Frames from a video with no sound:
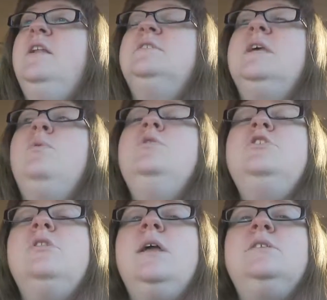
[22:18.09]
and it's like, would
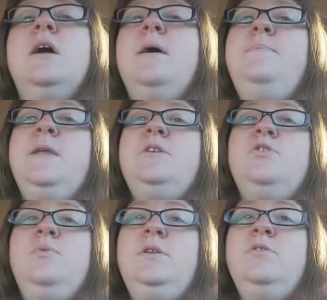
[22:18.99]
you like to update
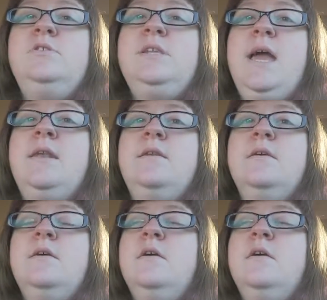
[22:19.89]
to Windows 10?